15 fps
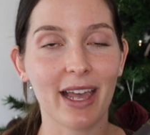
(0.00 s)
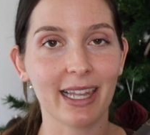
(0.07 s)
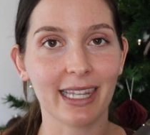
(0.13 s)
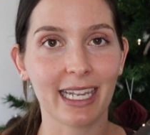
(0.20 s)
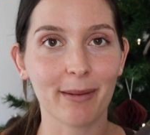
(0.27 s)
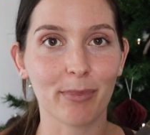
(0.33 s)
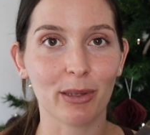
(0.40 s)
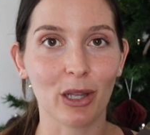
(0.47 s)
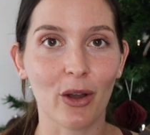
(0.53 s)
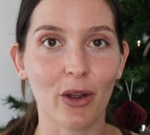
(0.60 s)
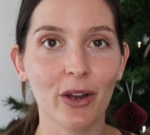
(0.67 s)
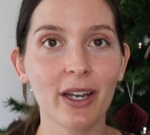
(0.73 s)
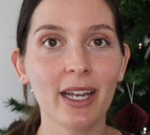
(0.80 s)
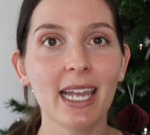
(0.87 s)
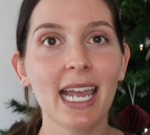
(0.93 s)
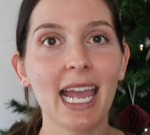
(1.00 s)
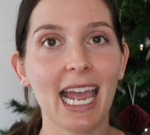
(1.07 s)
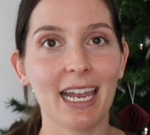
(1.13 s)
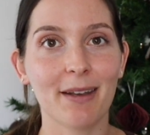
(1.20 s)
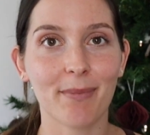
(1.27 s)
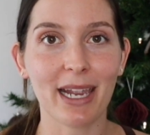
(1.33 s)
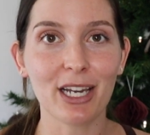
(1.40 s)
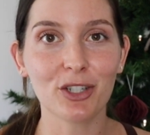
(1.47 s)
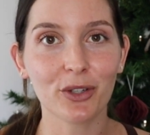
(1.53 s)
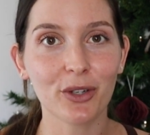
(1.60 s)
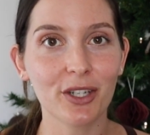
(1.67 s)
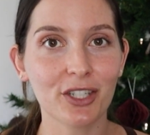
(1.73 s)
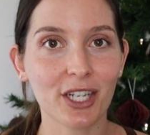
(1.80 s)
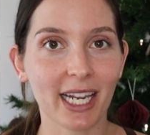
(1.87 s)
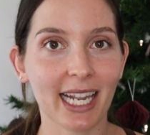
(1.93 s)
that link below and make sure
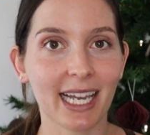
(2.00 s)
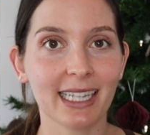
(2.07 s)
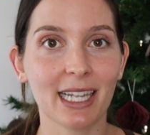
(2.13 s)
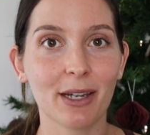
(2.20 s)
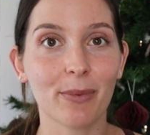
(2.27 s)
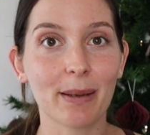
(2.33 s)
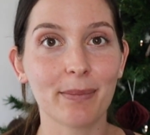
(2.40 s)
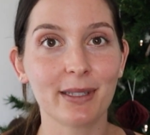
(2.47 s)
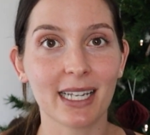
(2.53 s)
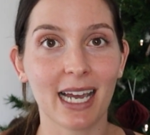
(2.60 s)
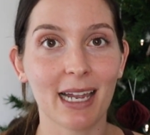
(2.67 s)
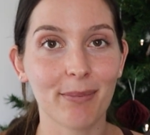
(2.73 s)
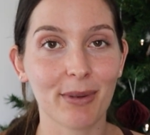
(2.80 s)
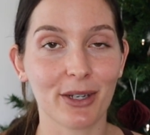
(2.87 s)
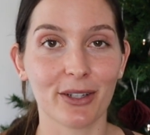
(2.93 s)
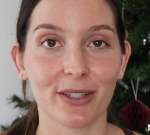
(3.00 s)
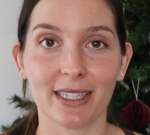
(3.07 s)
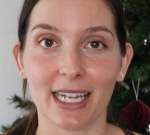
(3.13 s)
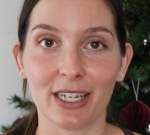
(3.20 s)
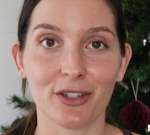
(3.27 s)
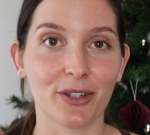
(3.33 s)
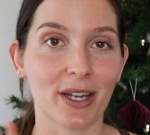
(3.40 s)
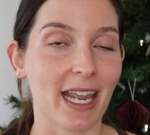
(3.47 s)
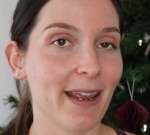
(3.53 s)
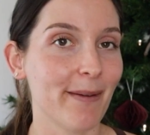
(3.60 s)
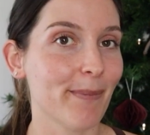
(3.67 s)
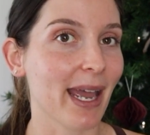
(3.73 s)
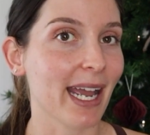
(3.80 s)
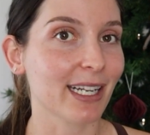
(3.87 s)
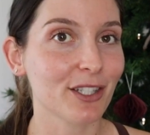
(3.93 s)
you check out their website because they do
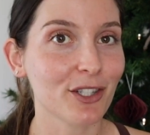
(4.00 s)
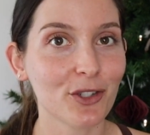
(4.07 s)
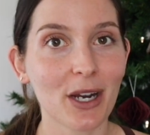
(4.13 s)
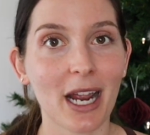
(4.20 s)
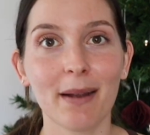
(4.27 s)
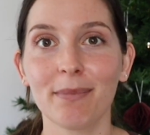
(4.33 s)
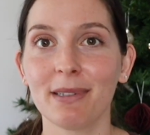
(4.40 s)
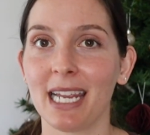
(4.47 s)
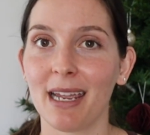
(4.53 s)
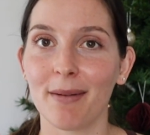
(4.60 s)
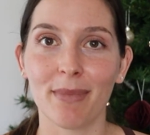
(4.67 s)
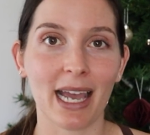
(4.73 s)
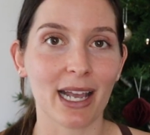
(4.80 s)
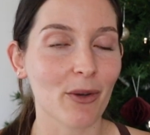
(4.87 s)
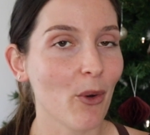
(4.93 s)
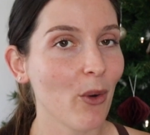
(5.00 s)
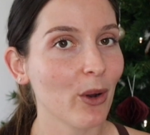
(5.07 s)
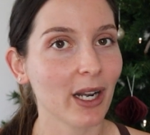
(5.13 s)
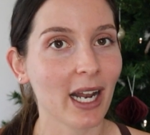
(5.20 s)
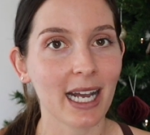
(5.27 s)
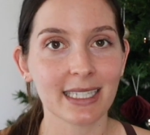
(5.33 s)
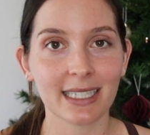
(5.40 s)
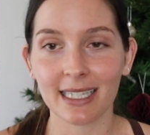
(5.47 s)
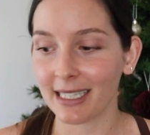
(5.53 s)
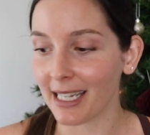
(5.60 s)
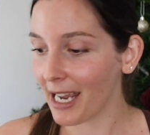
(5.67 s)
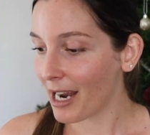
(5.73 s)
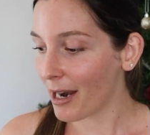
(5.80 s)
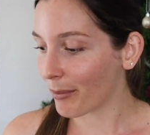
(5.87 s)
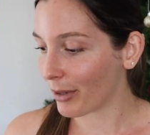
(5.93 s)
handbag straps, handbag organizers,
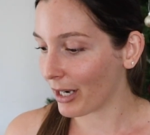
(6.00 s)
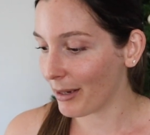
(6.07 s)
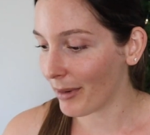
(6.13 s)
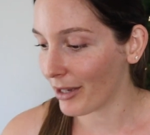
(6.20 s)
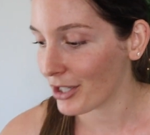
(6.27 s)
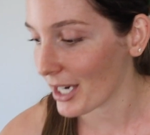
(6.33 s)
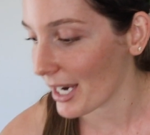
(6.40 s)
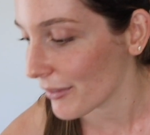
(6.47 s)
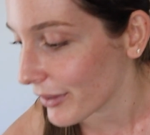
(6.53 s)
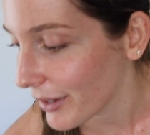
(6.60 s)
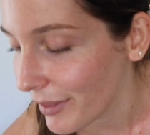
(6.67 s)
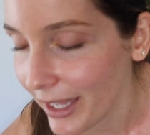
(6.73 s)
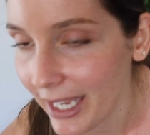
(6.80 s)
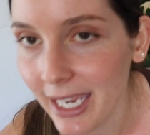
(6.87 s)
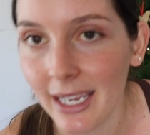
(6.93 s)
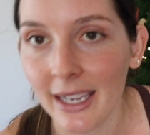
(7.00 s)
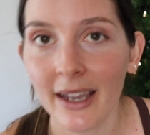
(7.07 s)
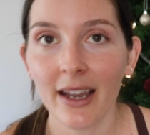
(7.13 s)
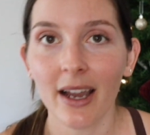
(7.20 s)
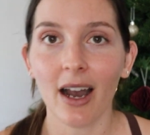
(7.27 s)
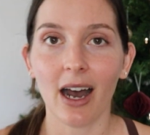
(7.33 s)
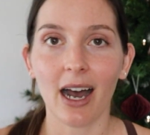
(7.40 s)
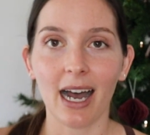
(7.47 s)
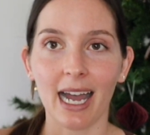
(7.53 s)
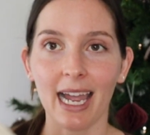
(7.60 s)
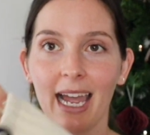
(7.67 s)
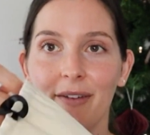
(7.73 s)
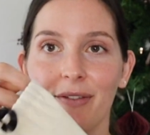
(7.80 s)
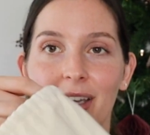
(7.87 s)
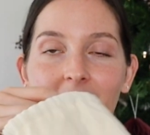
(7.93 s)
pretty much everything. I
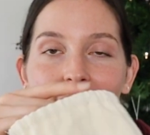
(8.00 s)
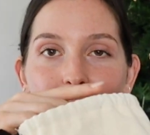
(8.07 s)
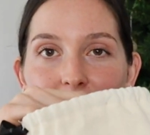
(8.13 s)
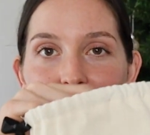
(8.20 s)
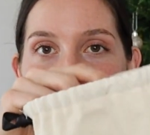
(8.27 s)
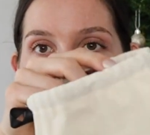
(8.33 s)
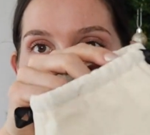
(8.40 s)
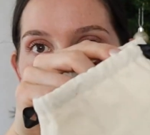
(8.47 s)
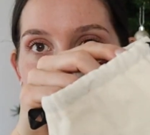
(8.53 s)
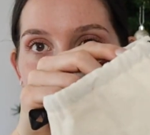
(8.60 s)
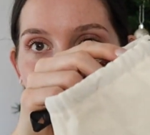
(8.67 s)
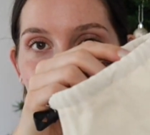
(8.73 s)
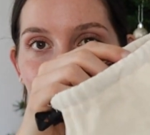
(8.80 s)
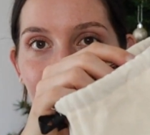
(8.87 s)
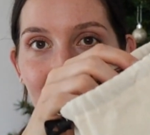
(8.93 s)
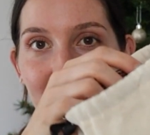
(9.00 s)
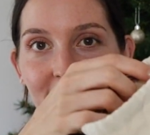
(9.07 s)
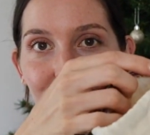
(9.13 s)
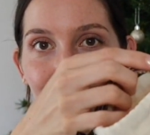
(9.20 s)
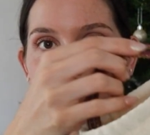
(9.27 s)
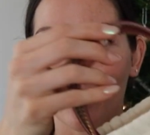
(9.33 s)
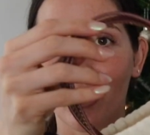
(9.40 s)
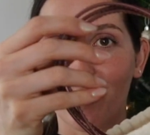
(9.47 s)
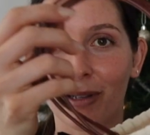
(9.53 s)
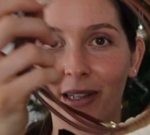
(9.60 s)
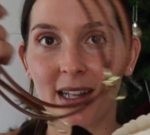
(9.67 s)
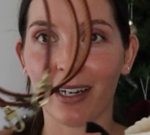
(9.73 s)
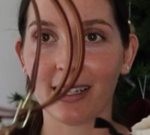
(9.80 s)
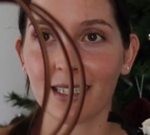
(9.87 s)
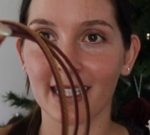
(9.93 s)
have a couple of straps here from
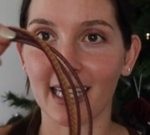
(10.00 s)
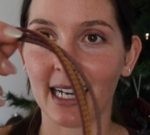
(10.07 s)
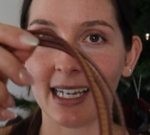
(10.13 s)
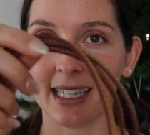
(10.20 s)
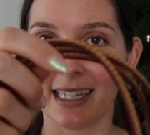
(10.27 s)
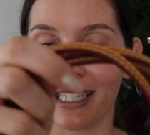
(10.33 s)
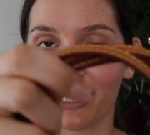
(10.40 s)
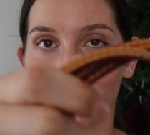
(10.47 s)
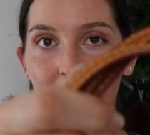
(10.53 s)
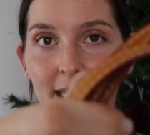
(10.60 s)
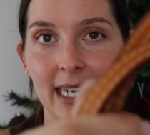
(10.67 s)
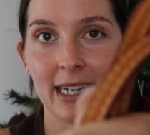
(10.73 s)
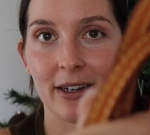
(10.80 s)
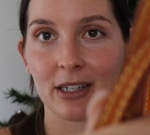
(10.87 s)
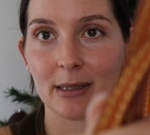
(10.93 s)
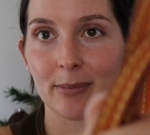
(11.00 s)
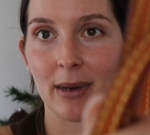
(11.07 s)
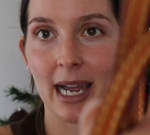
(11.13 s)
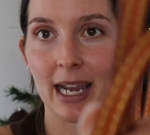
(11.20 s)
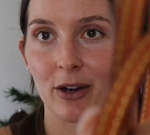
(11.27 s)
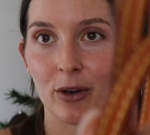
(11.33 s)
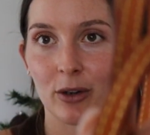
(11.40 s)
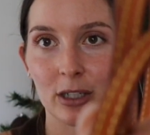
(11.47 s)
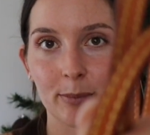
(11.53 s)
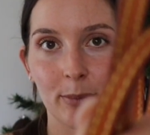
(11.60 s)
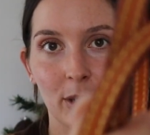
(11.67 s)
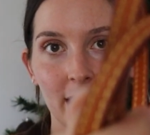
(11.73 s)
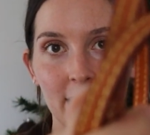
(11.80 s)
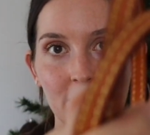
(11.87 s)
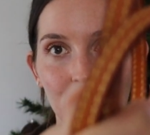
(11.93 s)
Luxegarde. This one here is my
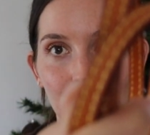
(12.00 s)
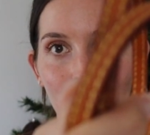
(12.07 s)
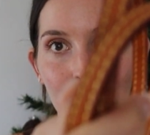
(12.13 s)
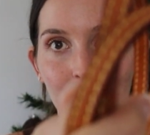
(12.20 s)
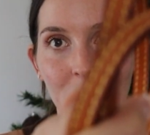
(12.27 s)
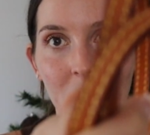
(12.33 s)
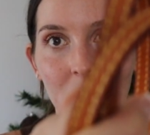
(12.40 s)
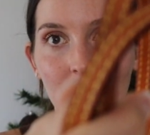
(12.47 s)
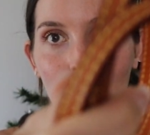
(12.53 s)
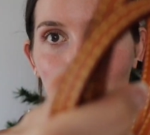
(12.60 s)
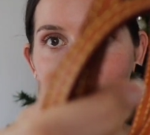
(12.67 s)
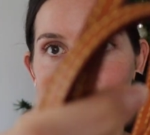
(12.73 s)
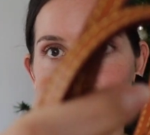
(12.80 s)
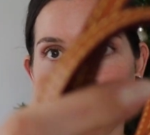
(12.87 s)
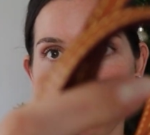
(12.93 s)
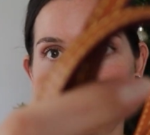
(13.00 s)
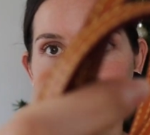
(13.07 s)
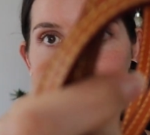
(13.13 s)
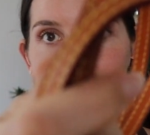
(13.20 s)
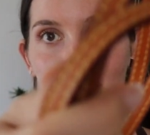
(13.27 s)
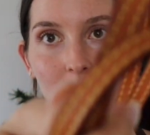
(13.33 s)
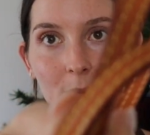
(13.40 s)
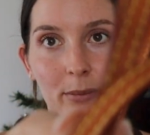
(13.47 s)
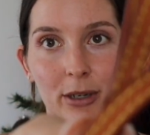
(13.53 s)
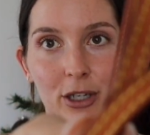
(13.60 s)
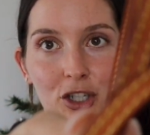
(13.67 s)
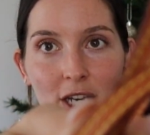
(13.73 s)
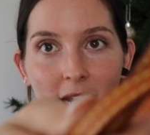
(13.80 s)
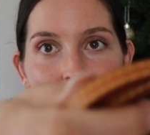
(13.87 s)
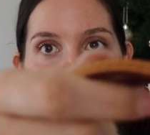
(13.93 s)
crossbody strap for the
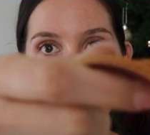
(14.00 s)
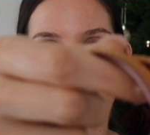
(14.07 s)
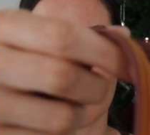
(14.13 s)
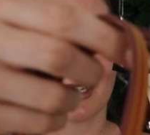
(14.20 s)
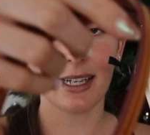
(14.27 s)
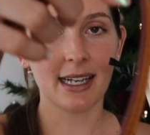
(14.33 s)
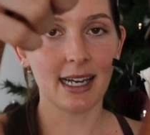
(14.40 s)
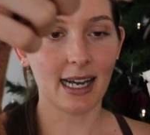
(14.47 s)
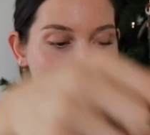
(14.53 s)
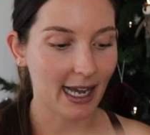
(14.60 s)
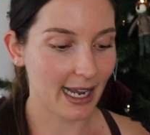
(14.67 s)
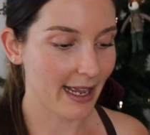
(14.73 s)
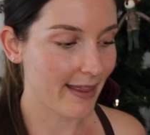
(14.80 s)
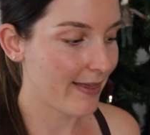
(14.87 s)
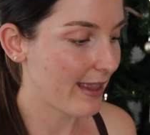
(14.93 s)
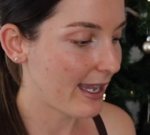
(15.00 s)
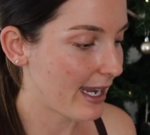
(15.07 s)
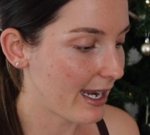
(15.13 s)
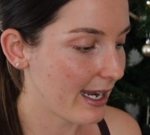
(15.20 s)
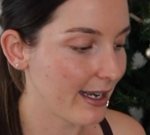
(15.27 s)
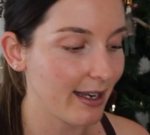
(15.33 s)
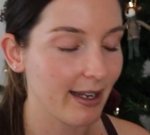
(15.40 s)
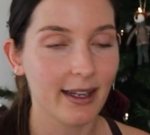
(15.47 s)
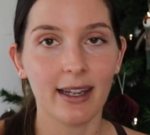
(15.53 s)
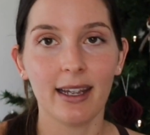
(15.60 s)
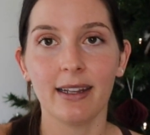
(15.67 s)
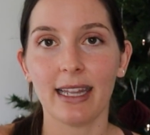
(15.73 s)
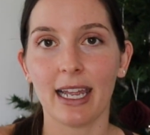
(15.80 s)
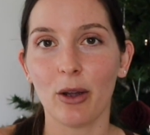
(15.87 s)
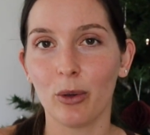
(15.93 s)
pochette and then
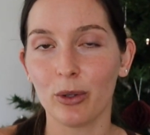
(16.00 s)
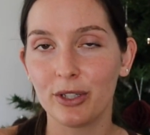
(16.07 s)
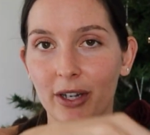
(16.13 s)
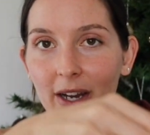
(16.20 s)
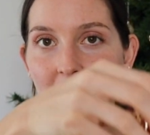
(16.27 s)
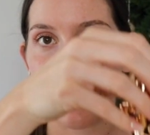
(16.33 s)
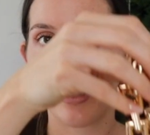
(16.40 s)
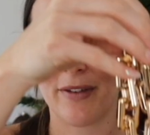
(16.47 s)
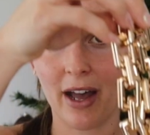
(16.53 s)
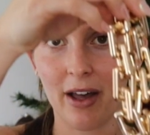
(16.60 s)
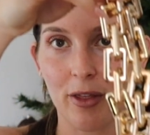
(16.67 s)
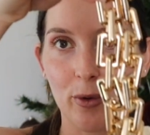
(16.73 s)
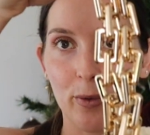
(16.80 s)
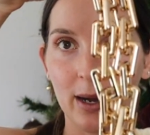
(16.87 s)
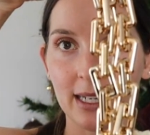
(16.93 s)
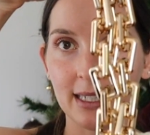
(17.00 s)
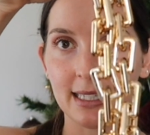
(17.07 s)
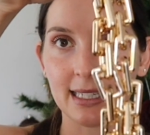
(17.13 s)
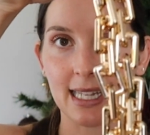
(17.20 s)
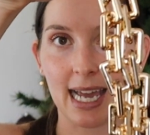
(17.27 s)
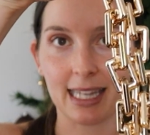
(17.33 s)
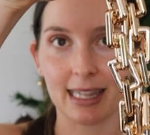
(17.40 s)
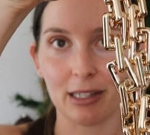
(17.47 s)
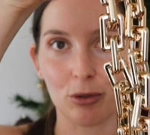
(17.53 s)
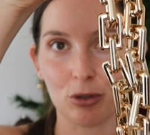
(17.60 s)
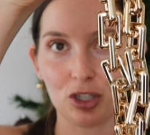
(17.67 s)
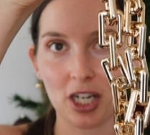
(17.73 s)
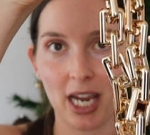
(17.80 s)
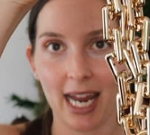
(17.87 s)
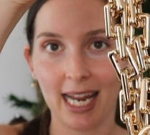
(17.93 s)
they also have other ones like little
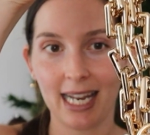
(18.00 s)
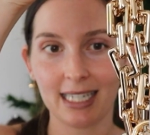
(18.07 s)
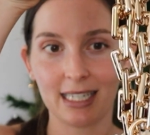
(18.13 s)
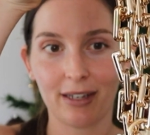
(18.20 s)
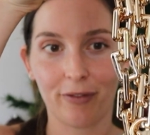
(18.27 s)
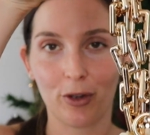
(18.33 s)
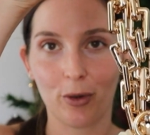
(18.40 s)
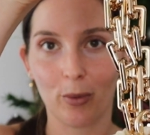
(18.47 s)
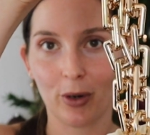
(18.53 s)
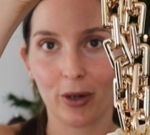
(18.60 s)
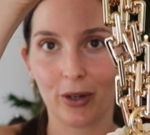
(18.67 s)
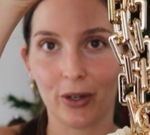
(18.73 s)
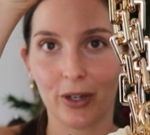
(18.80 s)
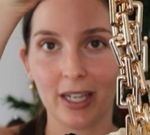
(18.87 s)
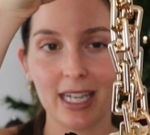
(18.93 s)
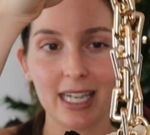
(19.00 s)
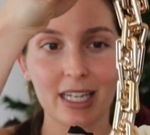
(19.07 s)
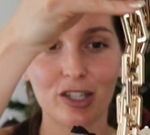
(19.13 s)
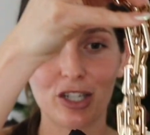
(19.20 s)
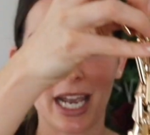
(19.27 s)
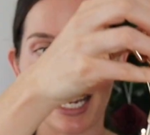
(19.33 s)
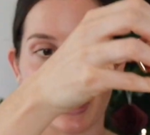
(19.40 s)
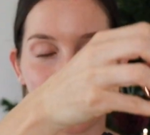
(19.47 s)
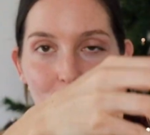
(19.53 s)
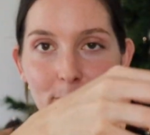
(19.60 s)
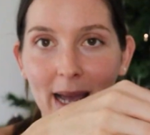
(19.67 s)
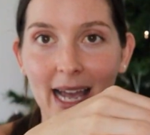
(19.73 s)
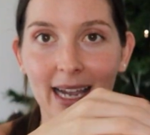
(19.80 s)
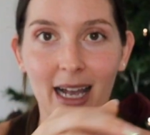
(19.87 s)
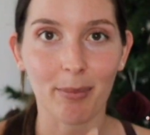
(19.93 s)
chains if you want to jazz your
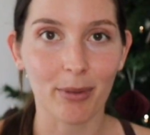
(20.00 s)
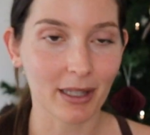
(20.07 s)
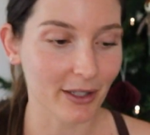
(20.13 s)
bag up a